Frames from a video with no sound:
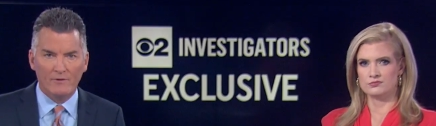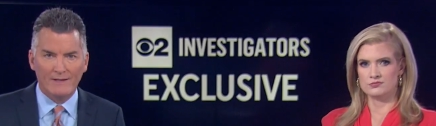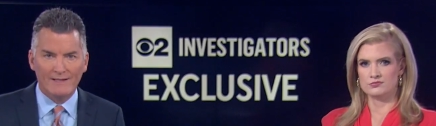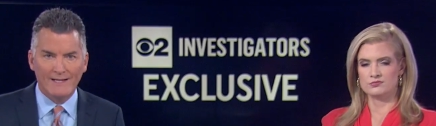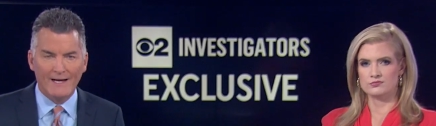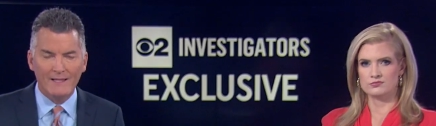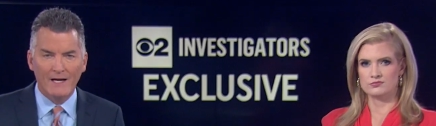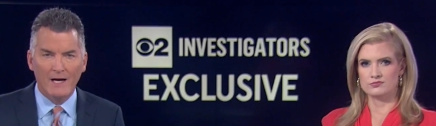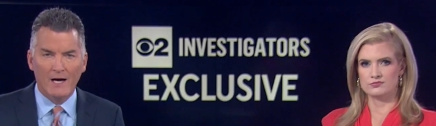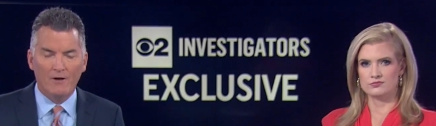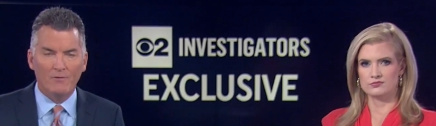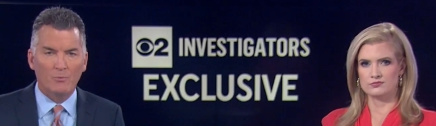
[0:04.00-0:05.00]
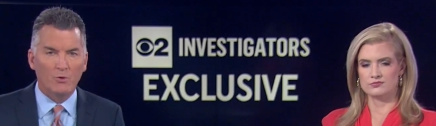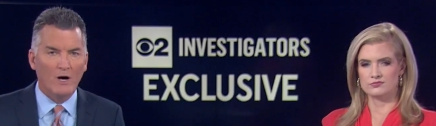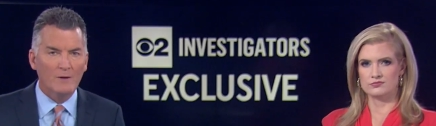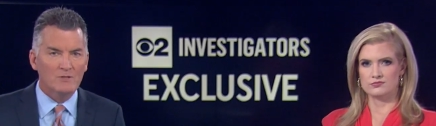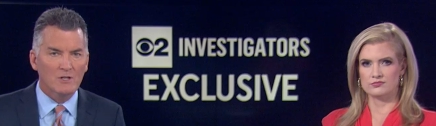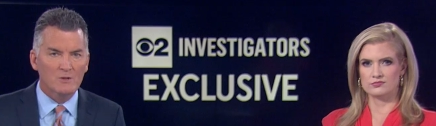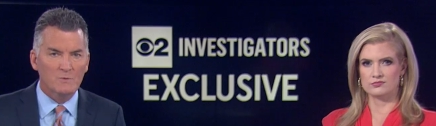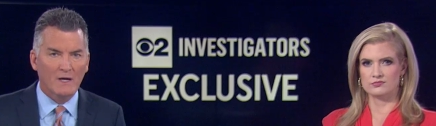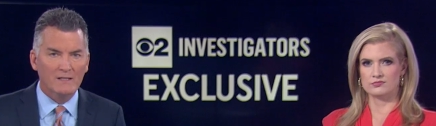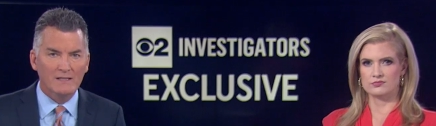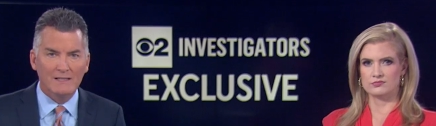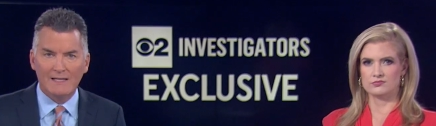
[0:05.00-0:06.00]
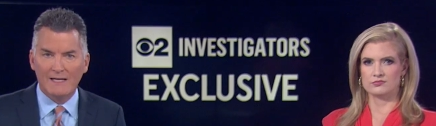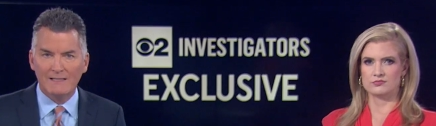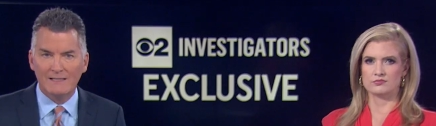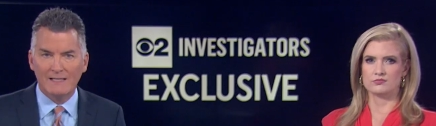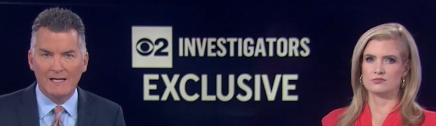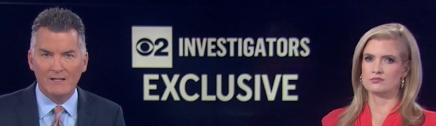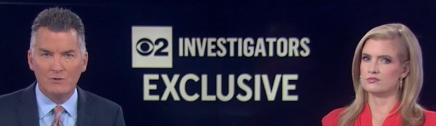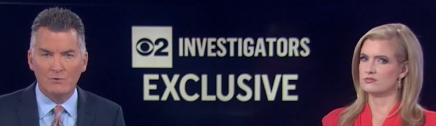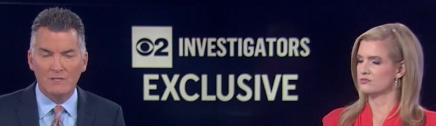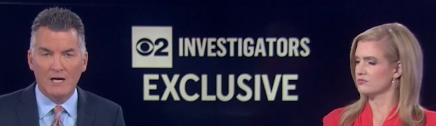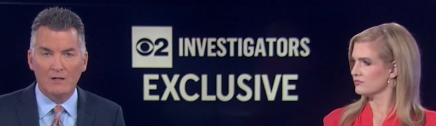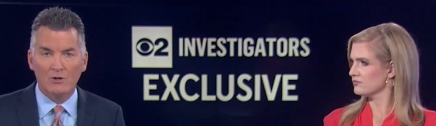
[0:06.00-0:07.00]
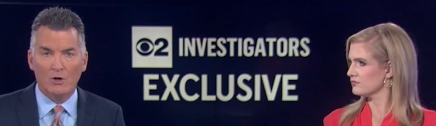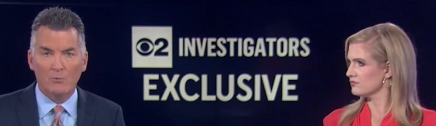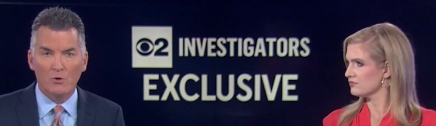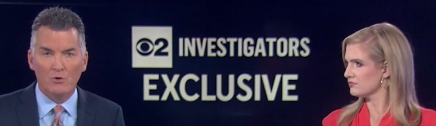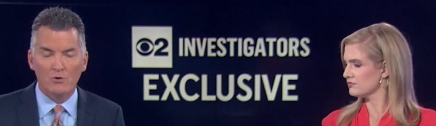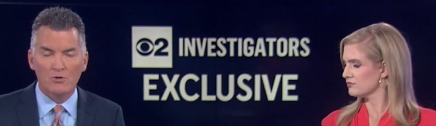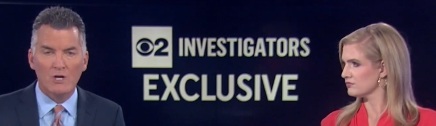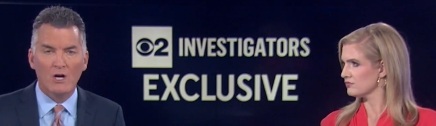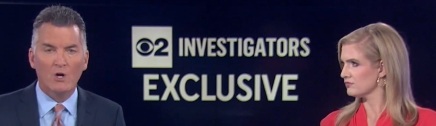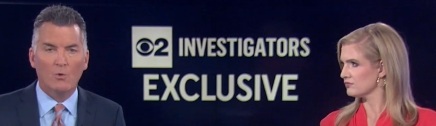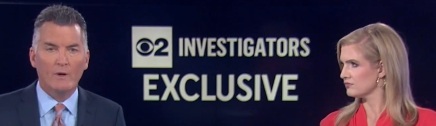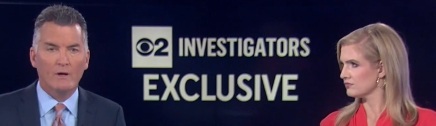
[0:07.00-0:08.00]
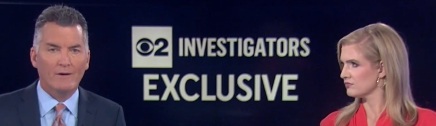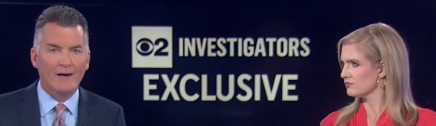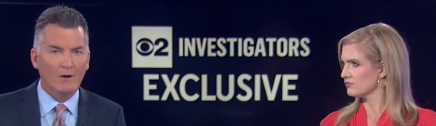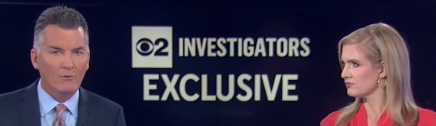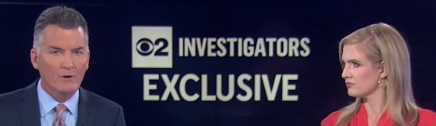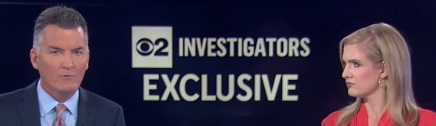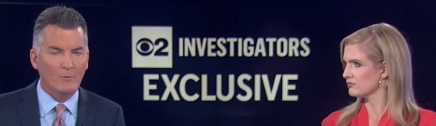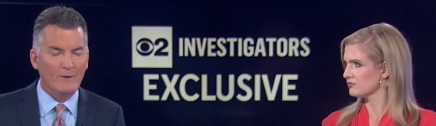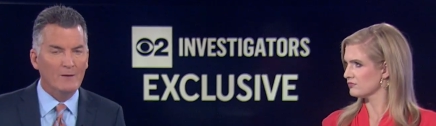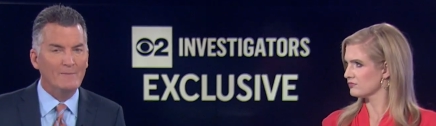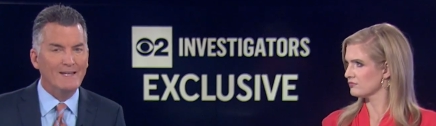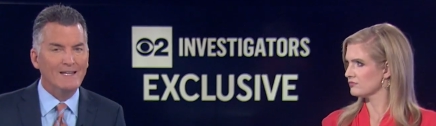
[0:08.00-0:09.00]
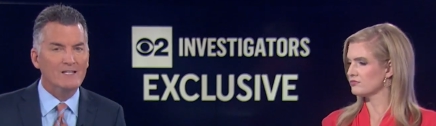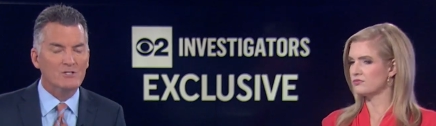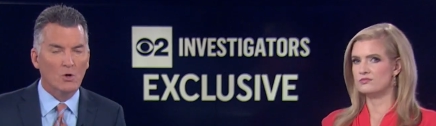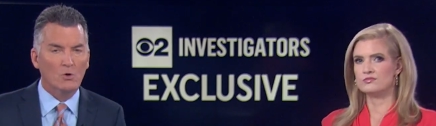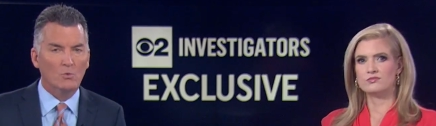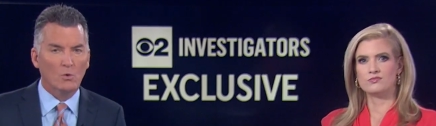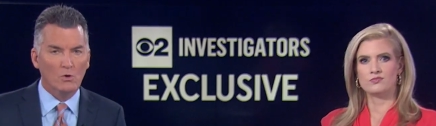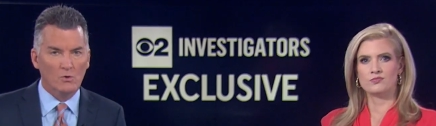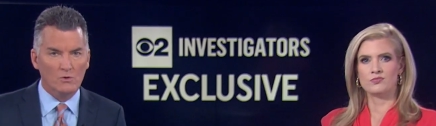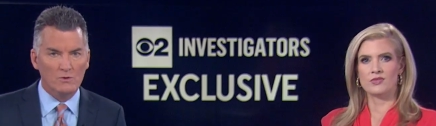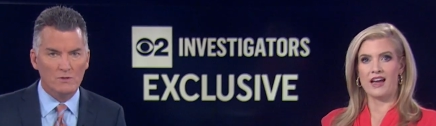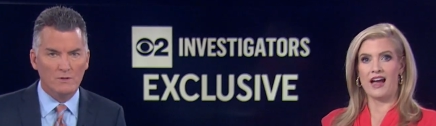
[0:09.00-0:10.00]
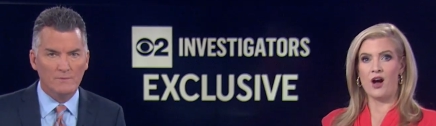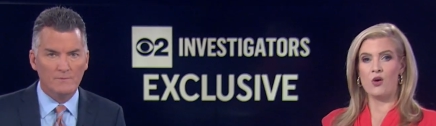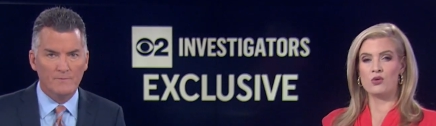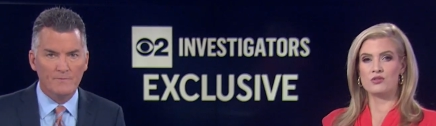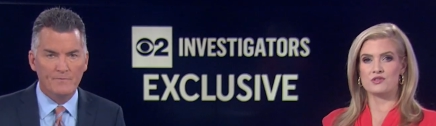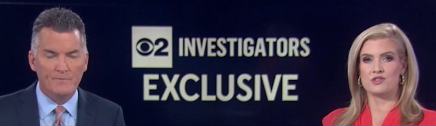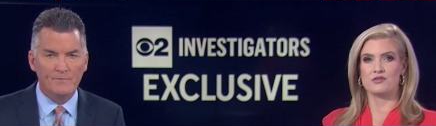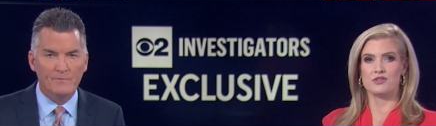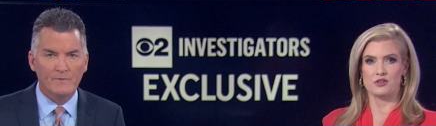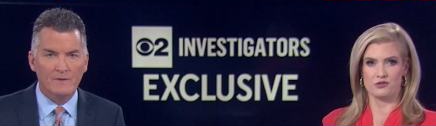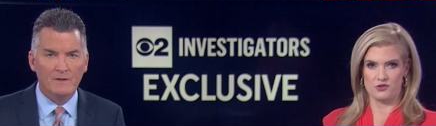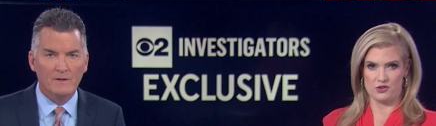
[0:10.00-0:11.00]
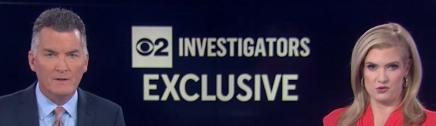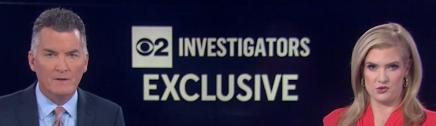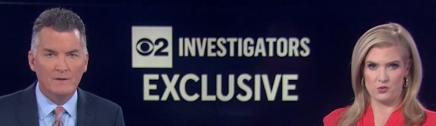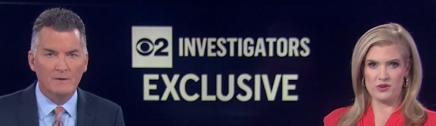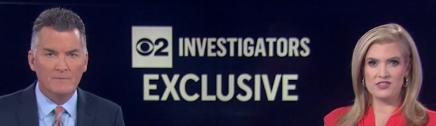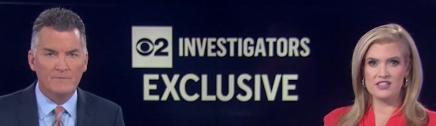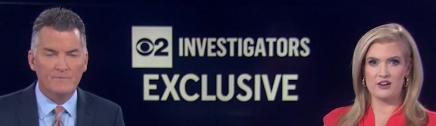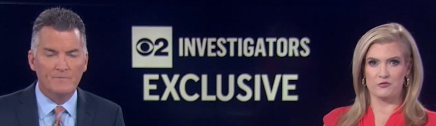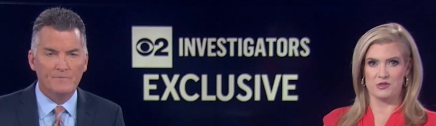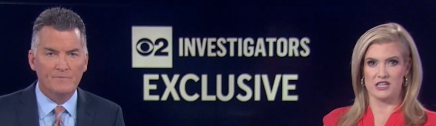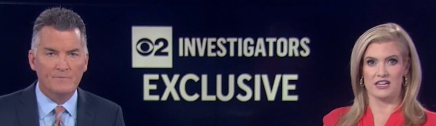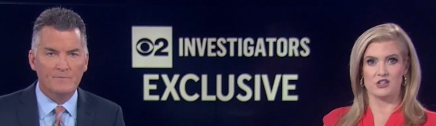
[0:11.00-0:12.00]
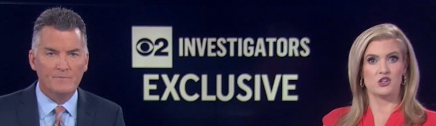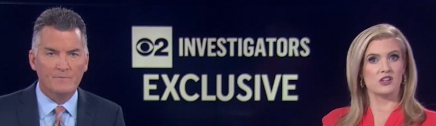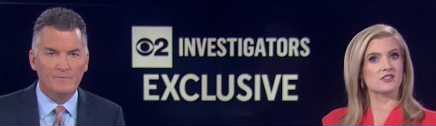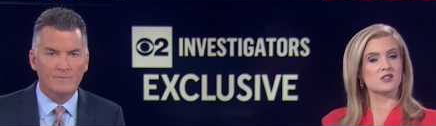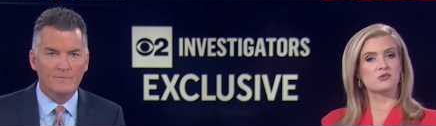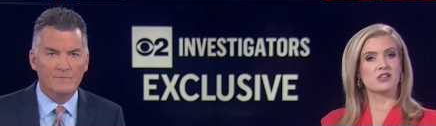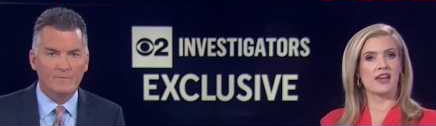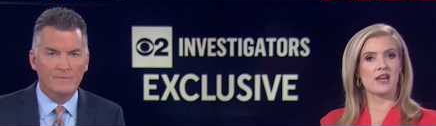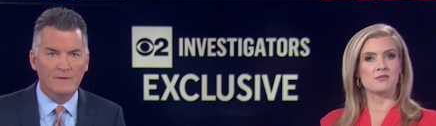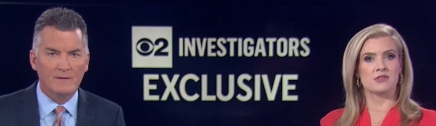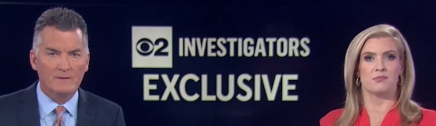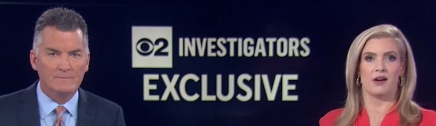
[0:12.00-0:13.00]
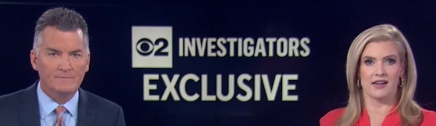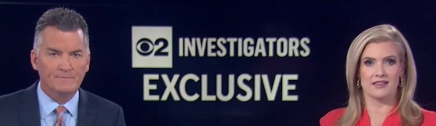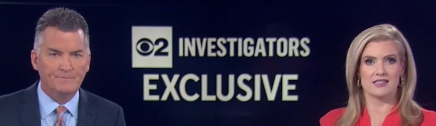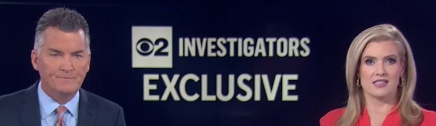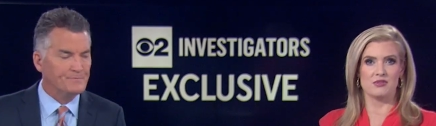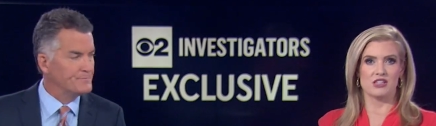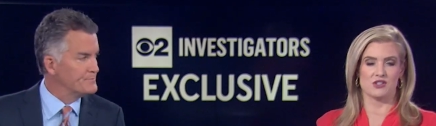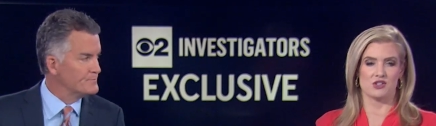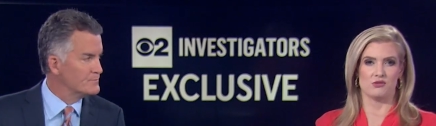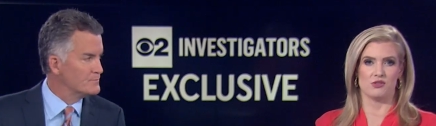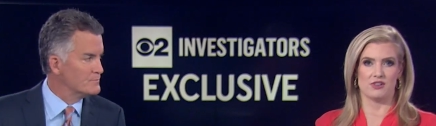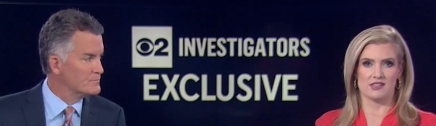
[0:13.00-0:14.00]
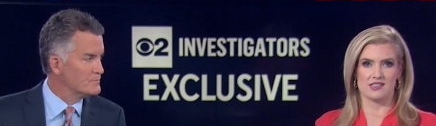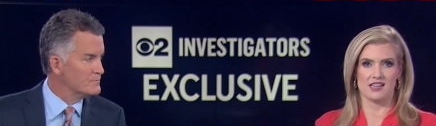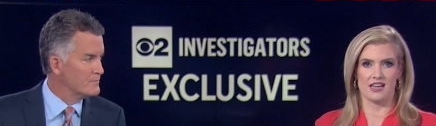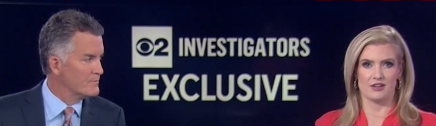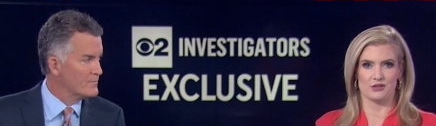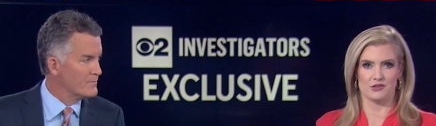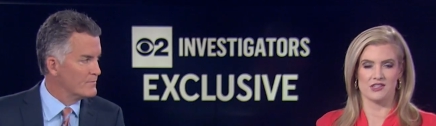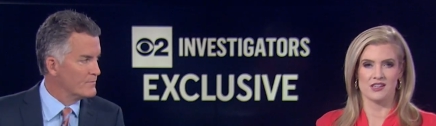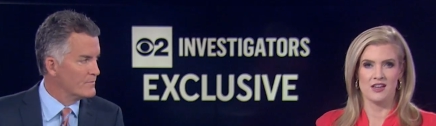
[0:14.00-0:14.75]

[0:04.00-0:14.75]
Speaker 1: the death of the prime suspect in the 1982 Tylenol murders. We are hearing from him in his own words.
Speaker 2: Hours of interviews with the FBI just obtained by the CBS 2 investigators.